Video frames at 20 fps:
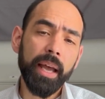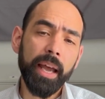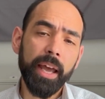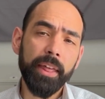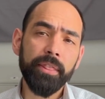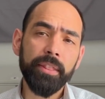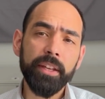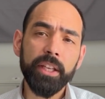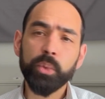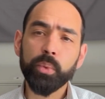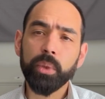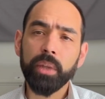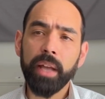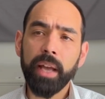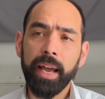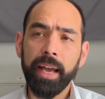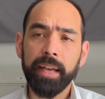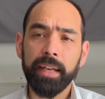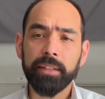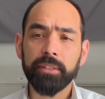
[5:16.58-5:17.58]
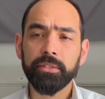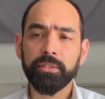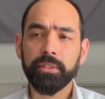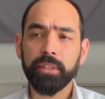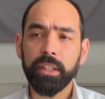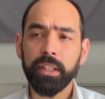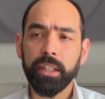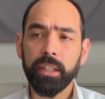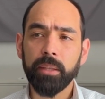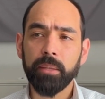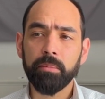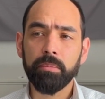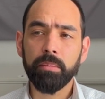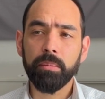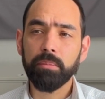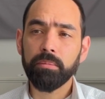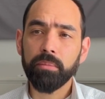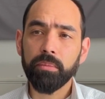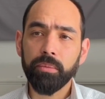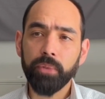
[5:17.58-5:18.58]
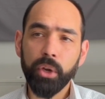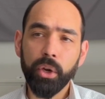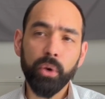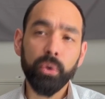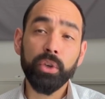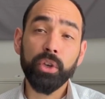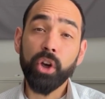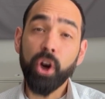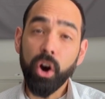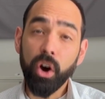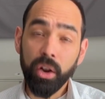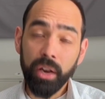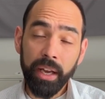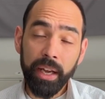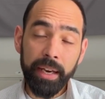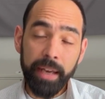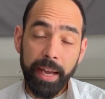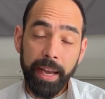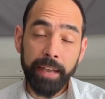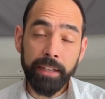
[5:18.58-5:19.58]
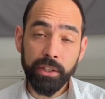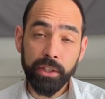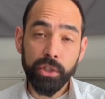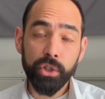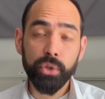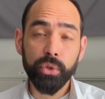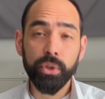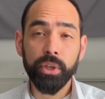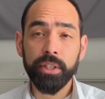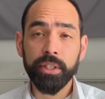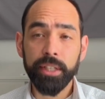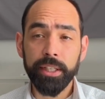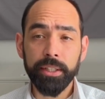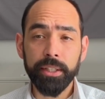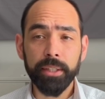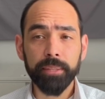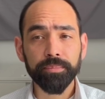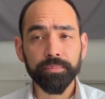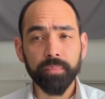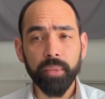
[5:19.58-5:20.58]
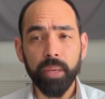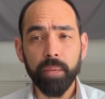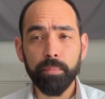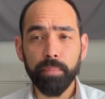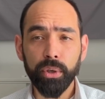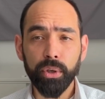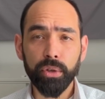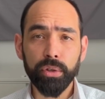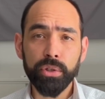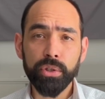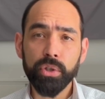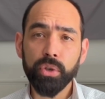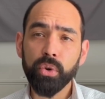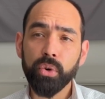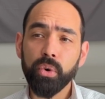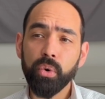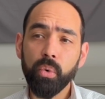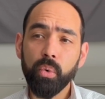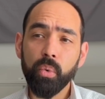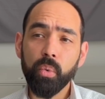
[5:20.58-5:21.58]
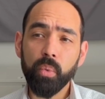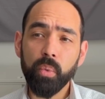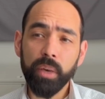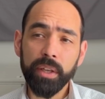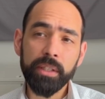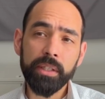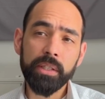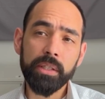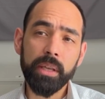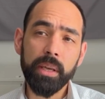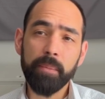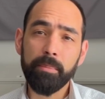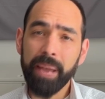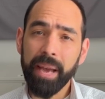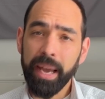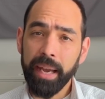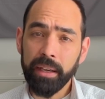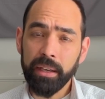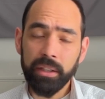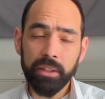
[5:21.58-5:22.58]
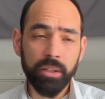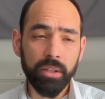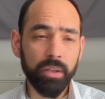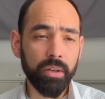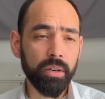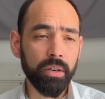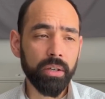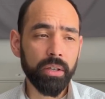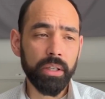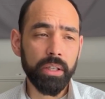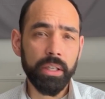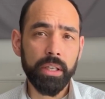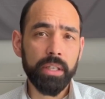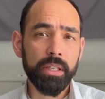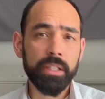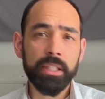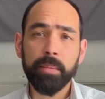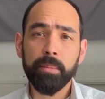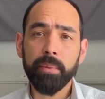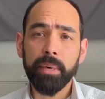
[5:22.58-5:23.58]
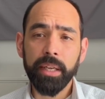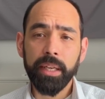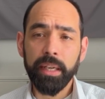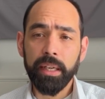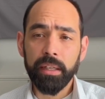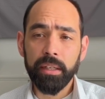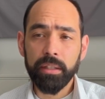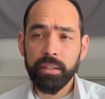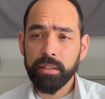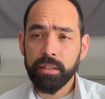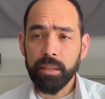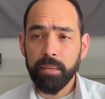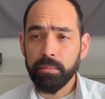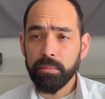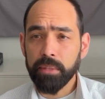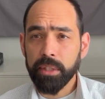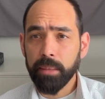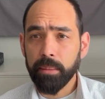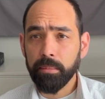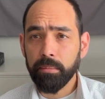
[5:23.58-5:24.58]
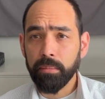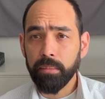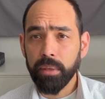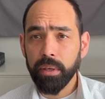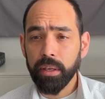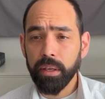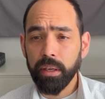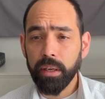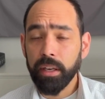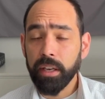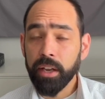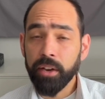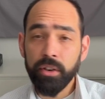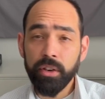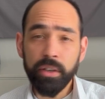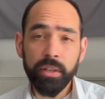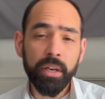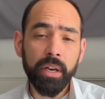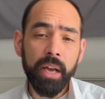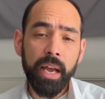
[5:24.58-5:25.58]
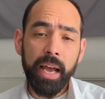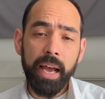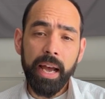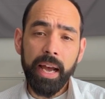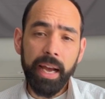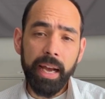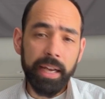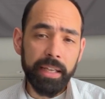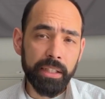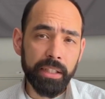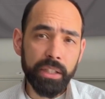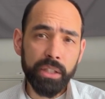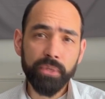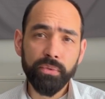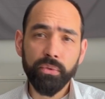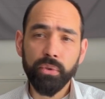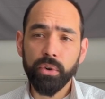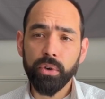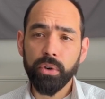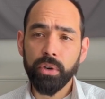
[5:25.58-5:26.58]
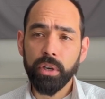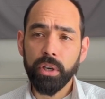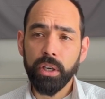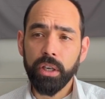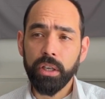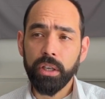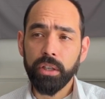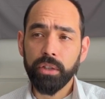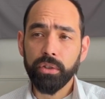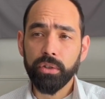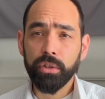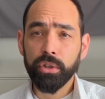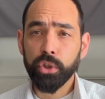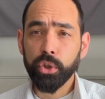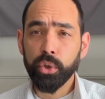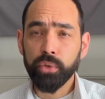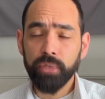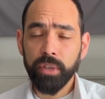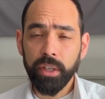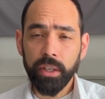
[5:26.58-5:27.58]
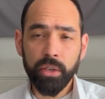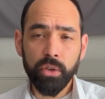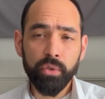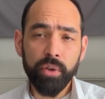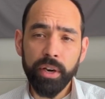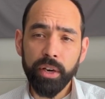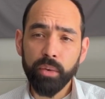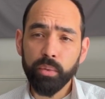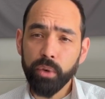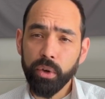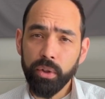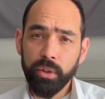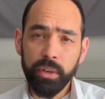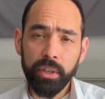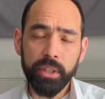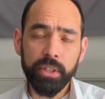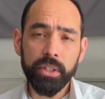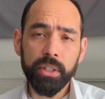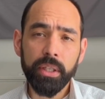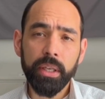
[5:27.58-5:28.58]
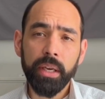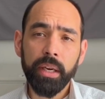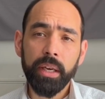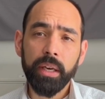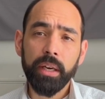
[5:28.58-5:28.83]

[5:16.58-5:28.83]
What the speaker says: And these will have not only online access to your data, but also once a bank or somebody, some lender asks for your Schufa creditworthiness